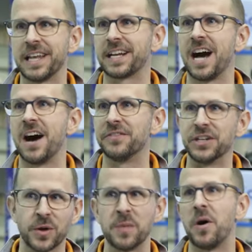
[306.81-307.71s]
at a
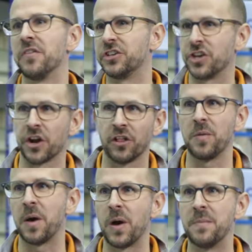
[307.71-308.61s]
conference when I'm on the shuttle
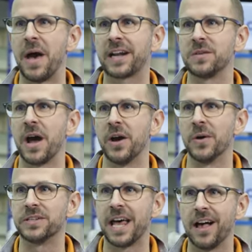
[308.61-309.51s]
on my way back to my
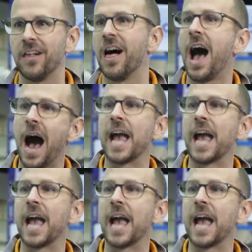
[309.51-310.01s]
hotel,